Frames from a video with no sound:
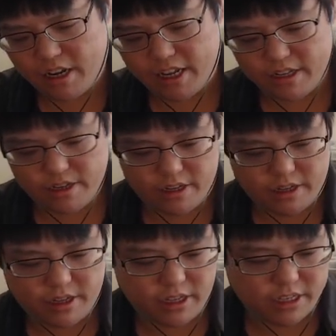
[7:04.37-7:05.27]
And
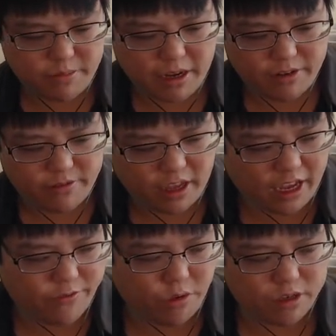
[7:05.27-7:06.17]
it's
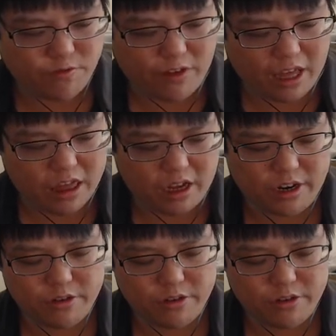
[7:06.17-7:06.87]
I've always thought